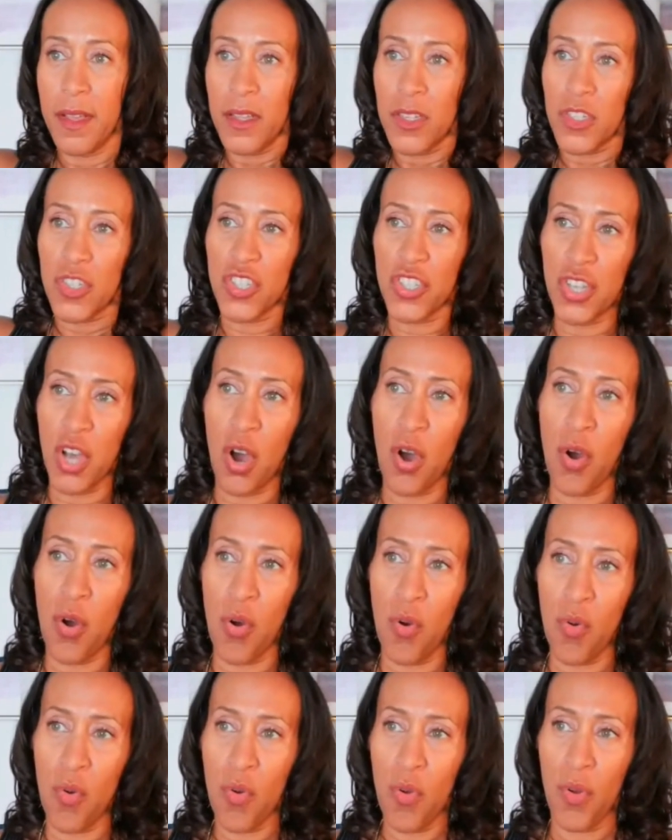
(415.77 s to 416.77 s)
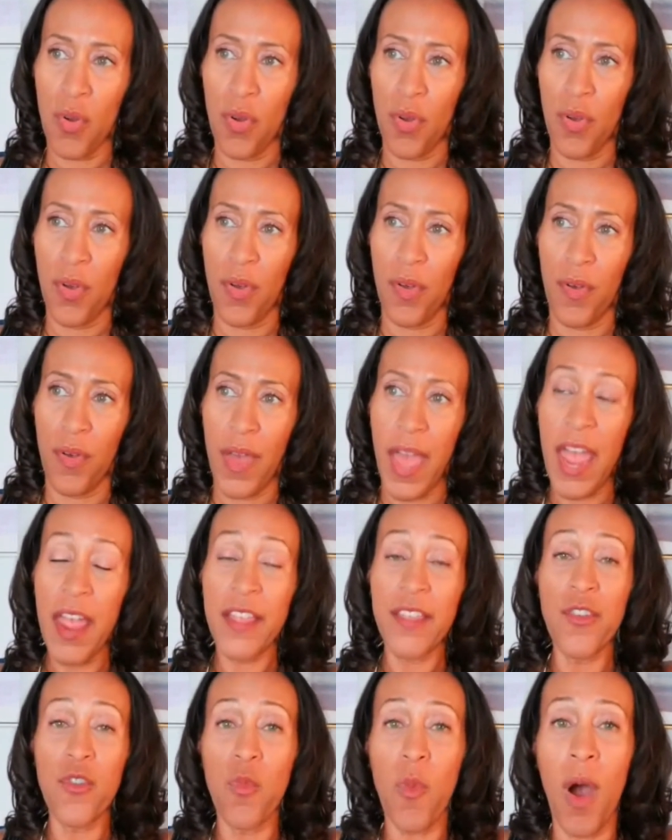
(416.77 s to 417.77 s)
So,
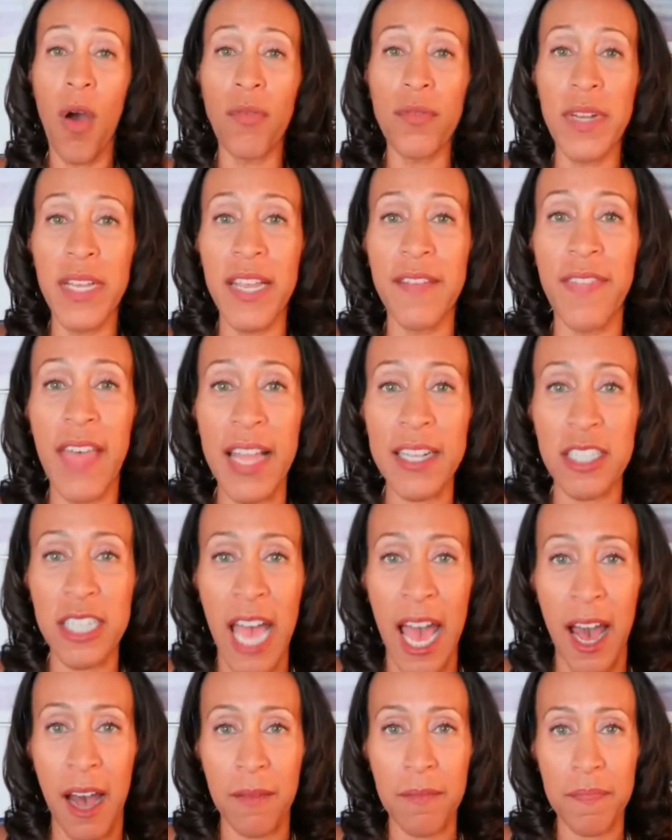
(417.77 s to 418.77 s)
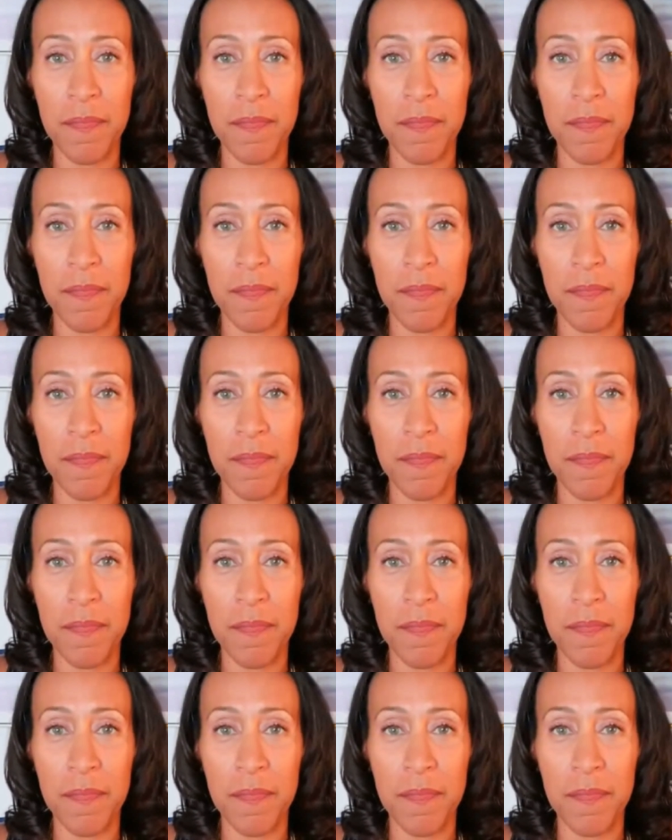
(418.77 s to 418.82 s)
and you won't leave that job.